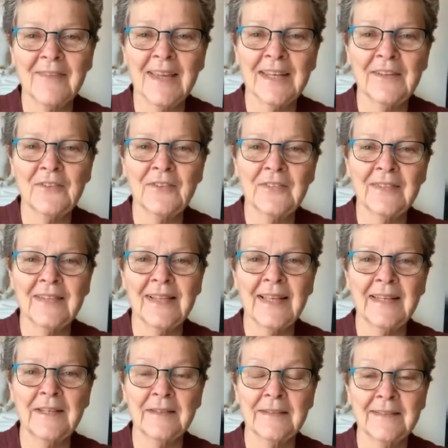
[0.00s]
to just
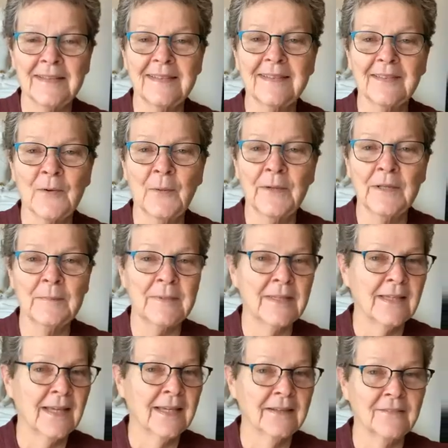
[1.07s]
let it, it's going to be
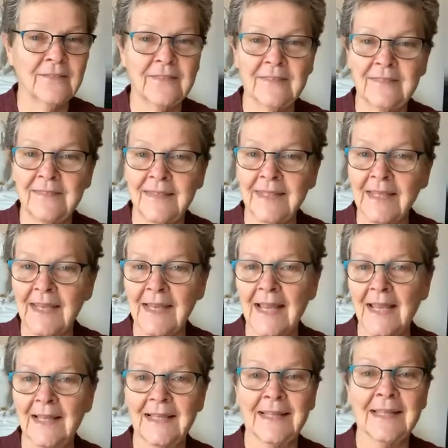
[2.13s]
kind of sticking
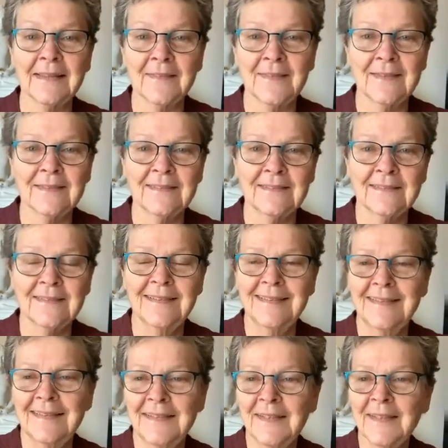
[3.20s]
out like this.
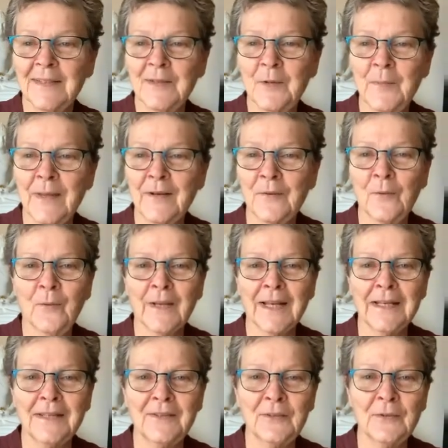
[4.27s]
No matter what
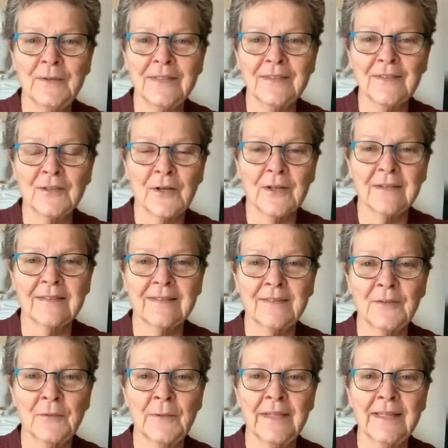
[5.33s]
I do, it starts
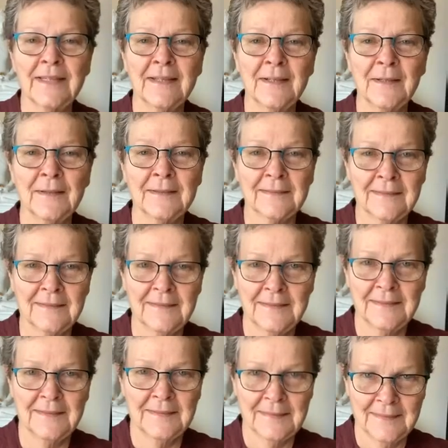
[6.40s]
doing
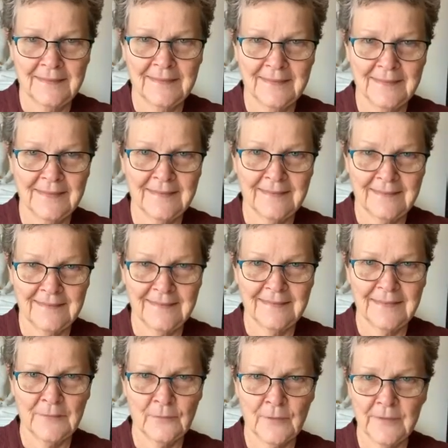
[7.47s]
this
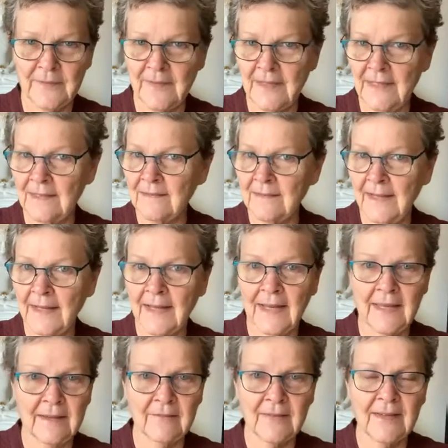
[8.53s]
different thing. It's like I
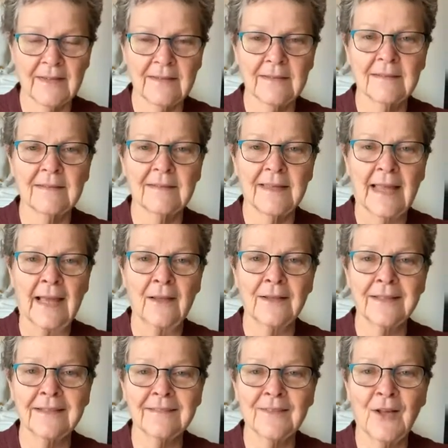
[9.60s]
have
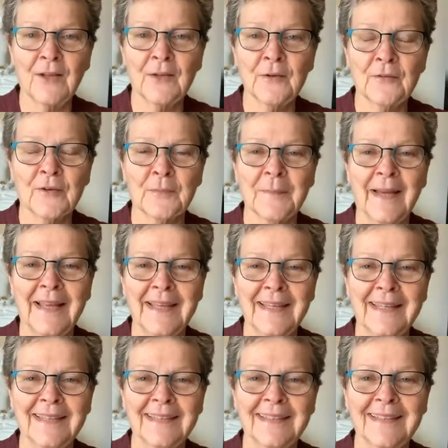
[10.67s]
calyx all over my
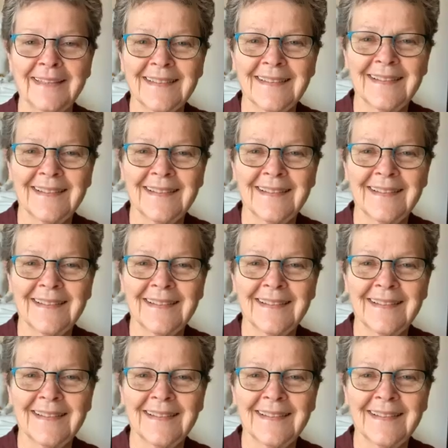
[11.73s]
head.